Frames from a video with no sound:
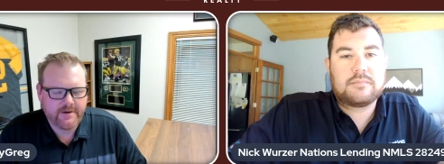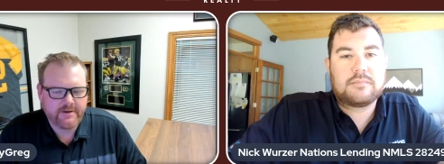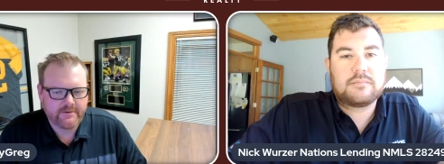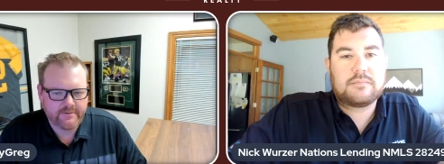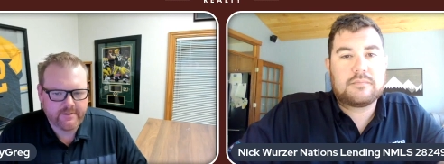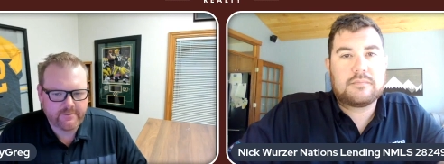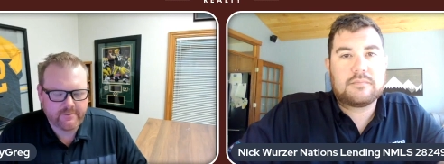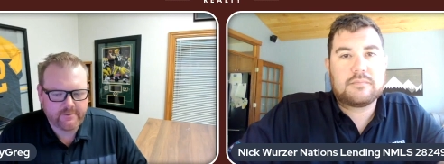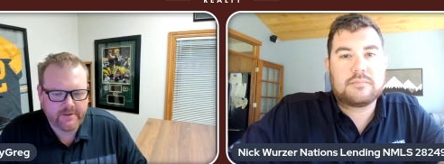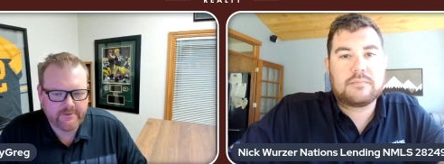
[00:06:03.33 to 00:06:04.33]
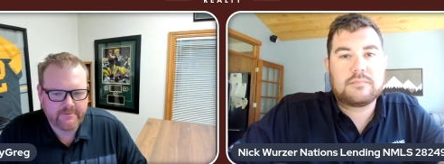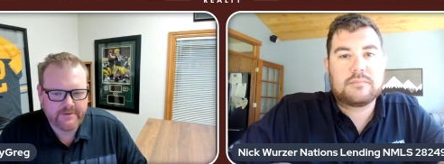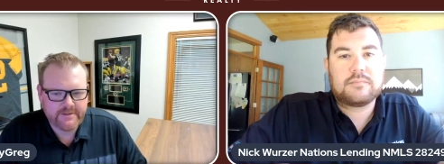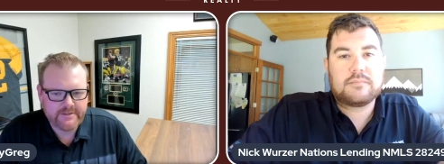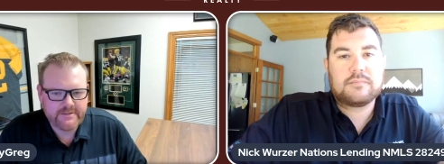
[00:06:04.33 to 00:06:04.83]
Speaker 1: great, you know, no lender
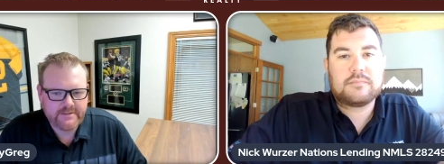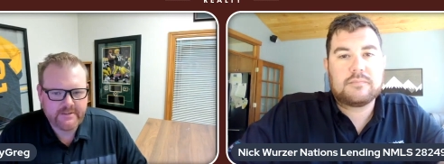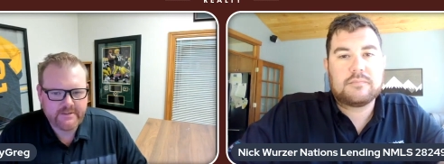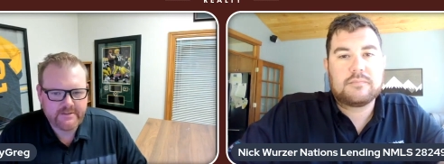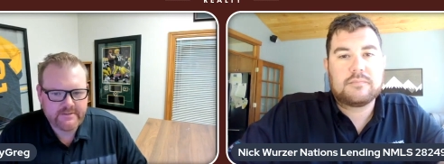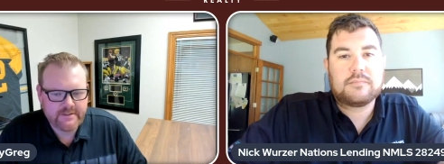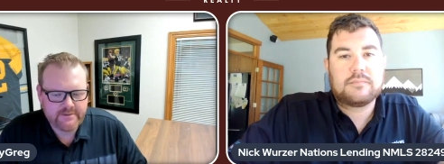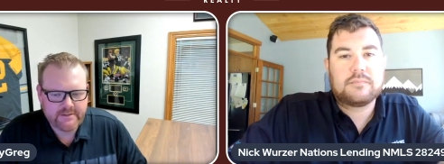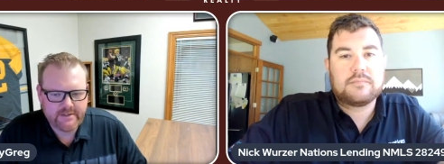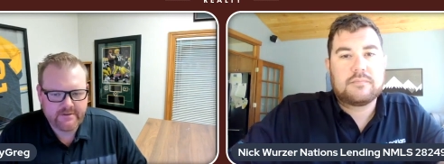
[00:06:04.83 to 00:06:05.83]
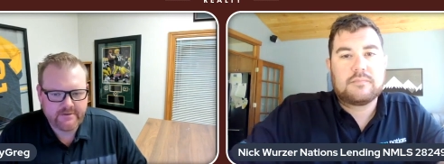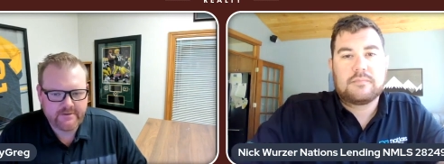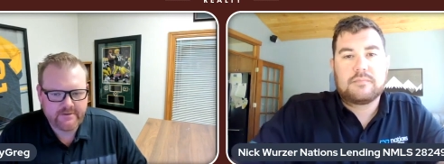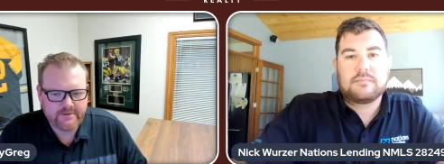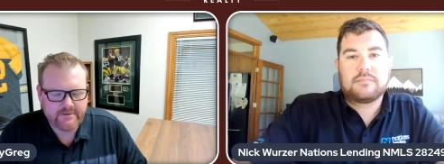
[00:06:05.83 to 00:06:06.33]
fees. It sounds like
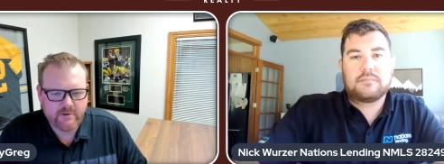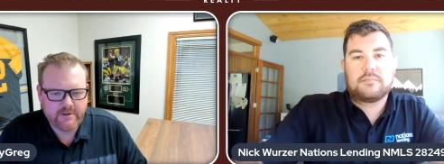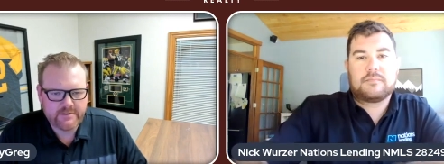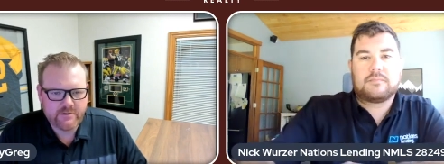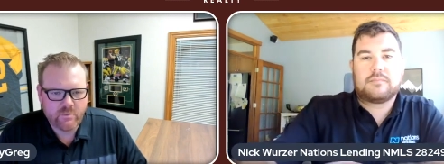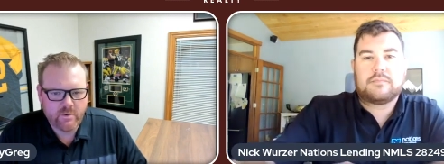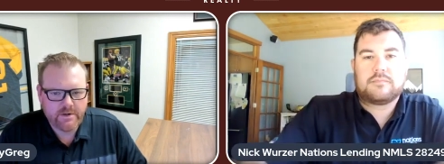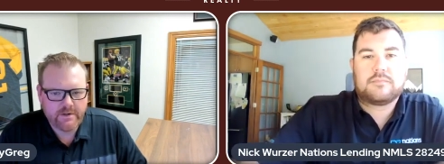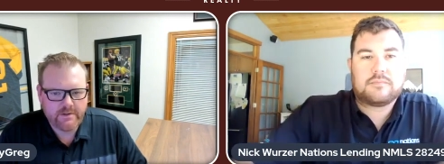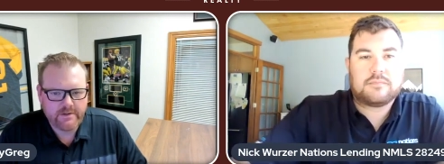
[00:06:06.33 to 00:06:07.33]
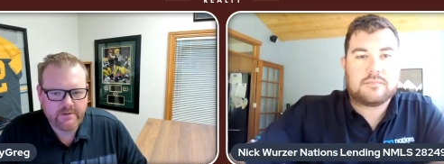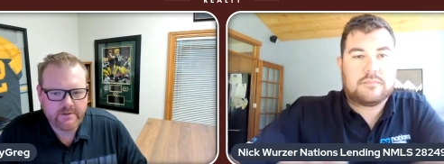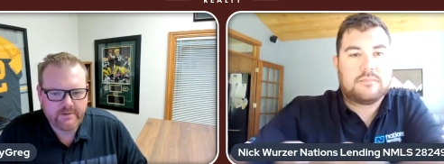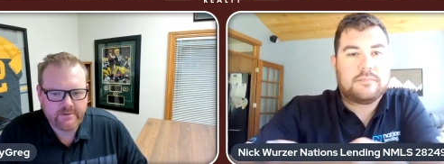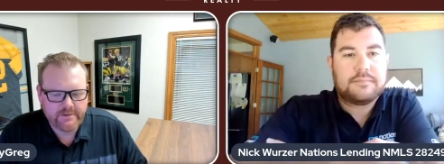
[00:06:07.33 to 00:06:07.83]
the credit scoring.
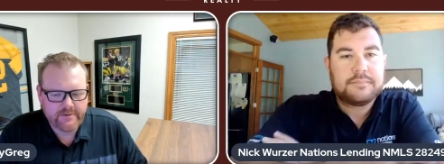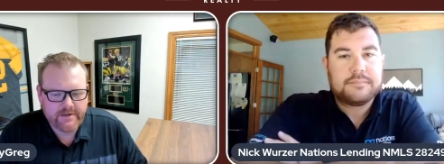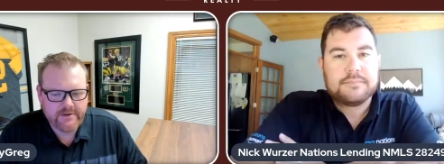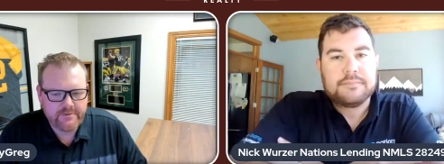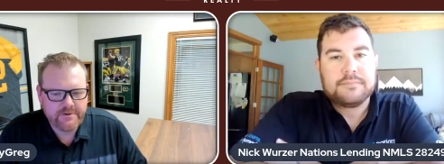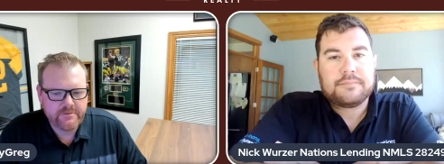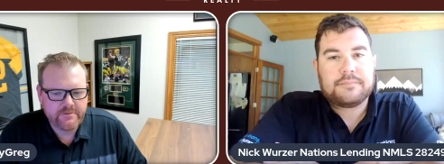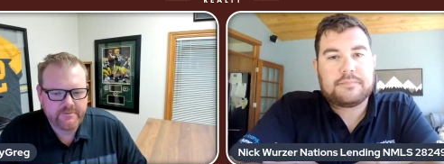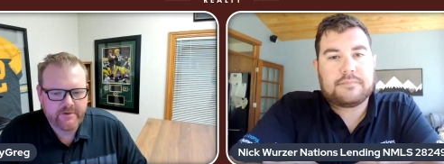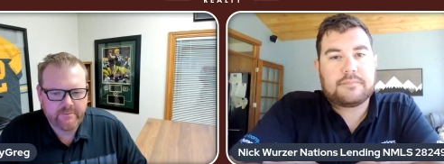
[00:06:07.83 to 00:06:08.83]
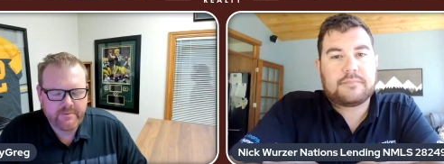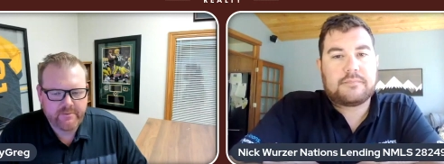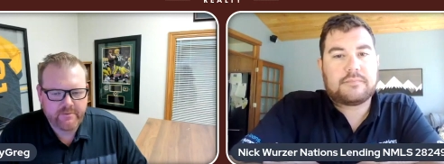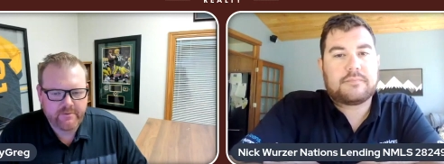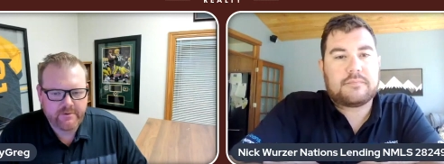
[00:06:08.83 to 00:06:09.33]
You know, and I know you've helped
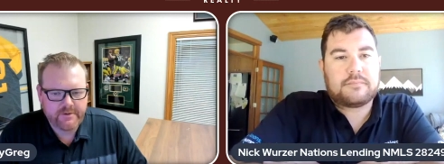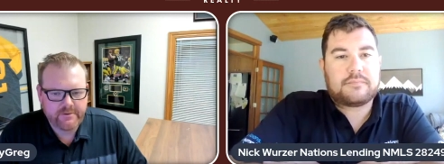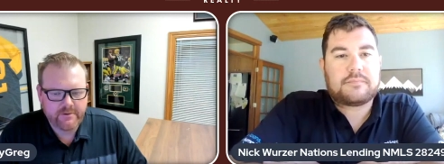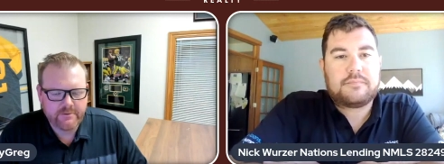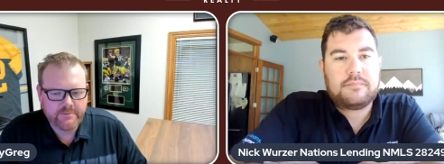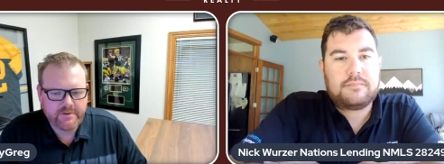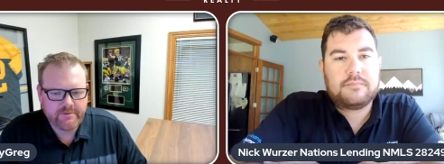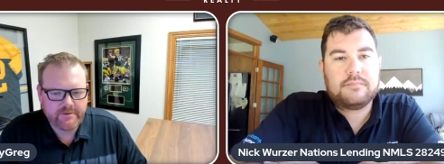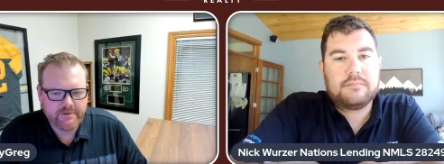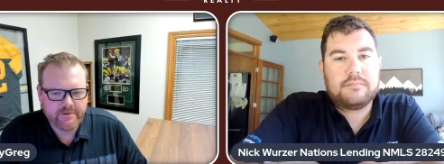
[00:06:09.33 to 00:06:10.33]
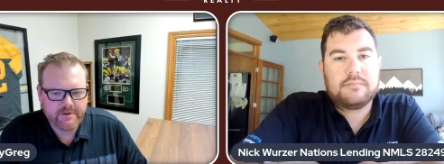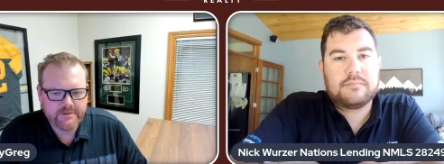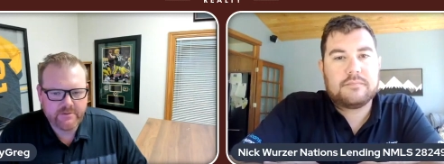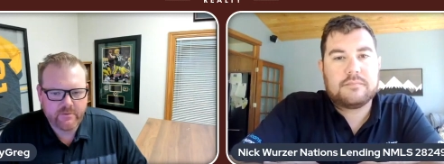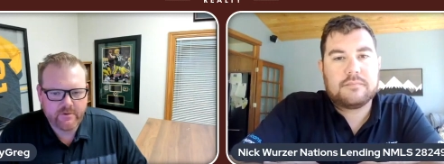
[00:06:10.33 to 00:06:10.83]
people, you know, coach people on their credit
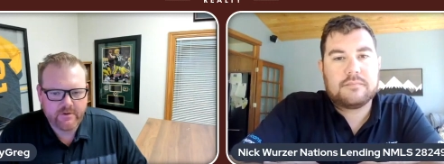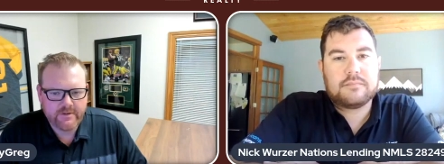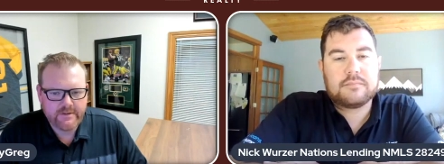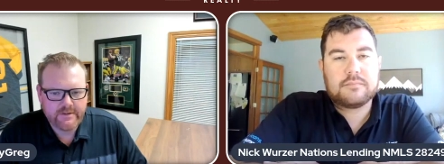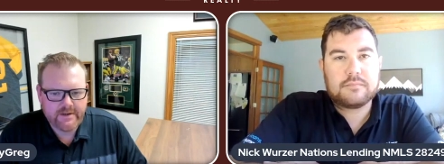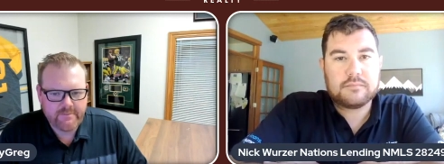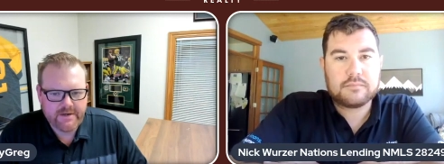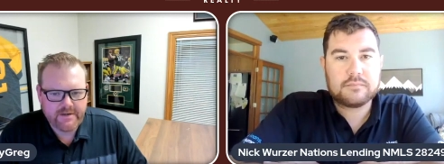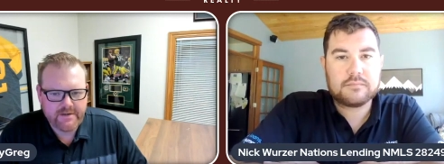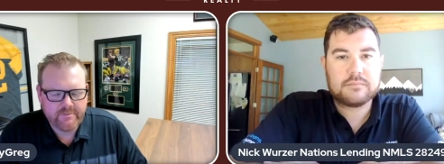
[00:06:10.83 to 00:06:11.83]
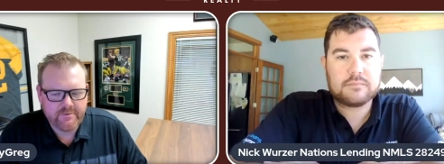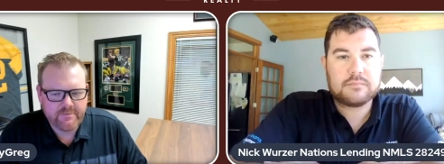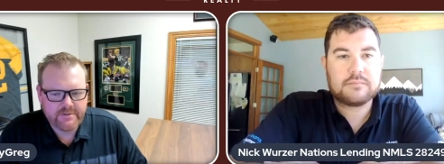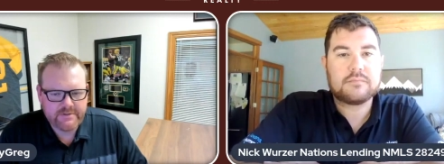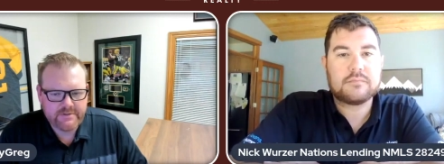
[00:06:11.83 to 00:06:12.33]
score on making
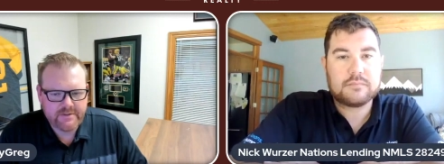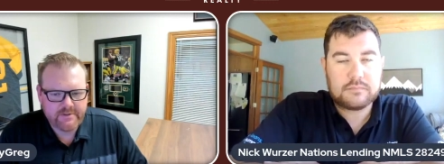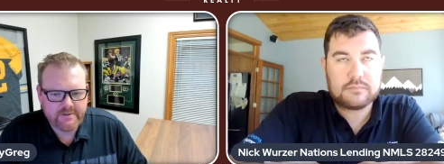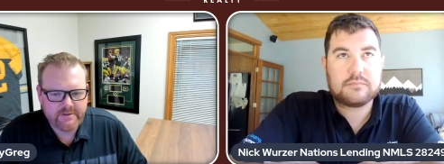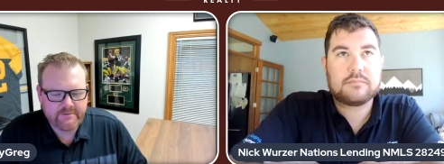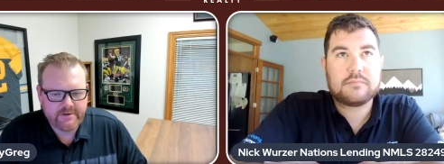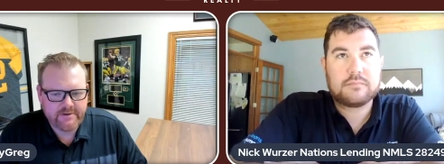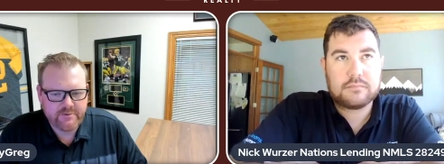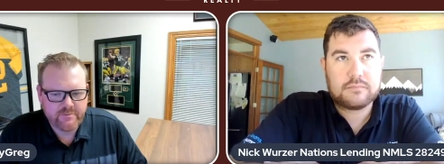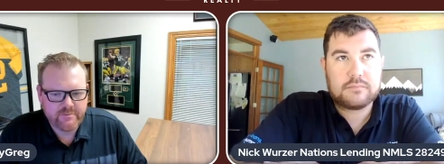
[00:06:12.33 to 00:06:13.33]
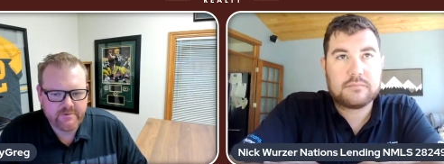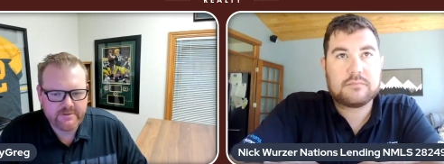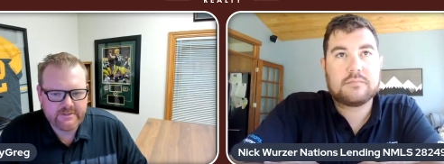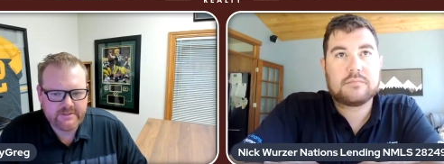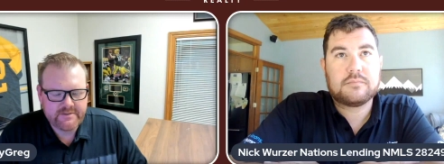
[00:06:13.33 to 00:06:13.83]
improvements. I mean, I've got
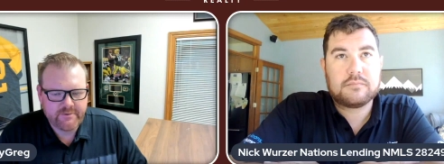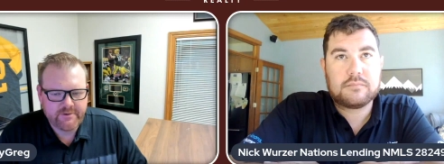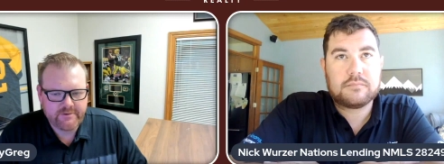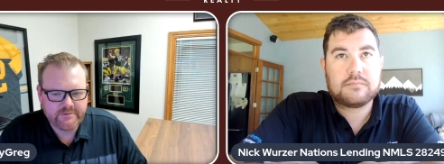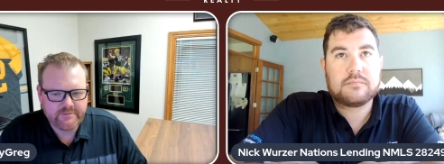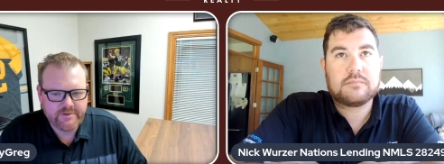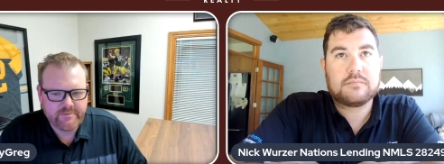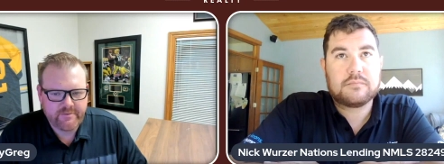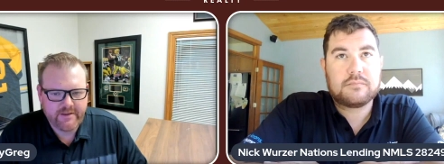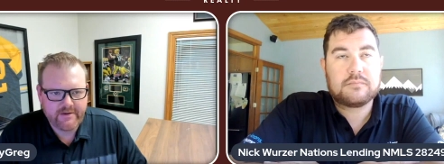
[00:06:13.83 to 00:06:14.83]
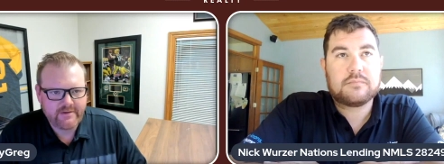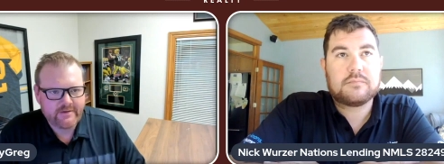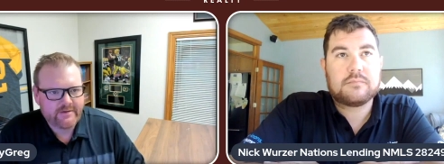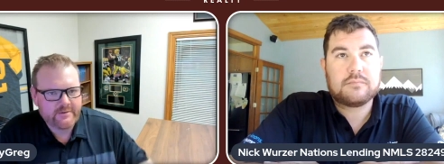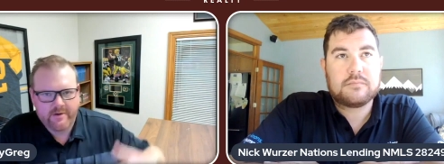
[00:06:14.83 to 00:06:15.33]
numerous testimonials from people that
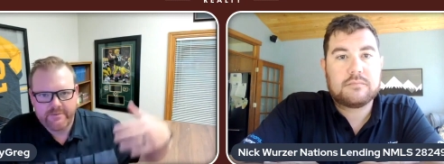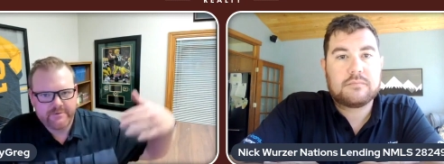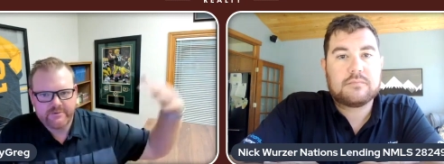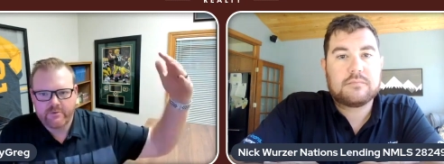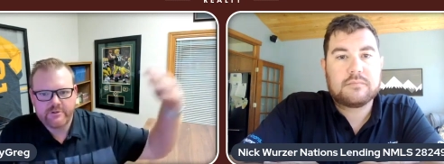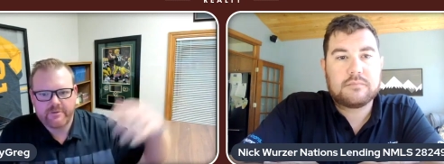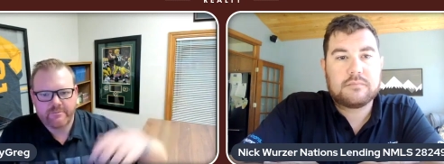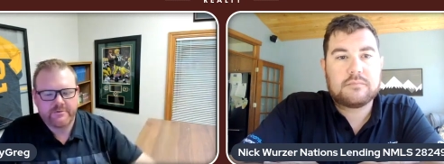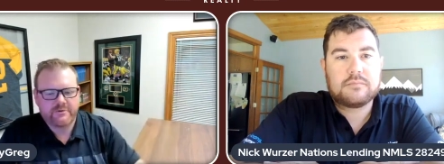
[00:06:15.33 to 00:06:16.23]
you help their score jump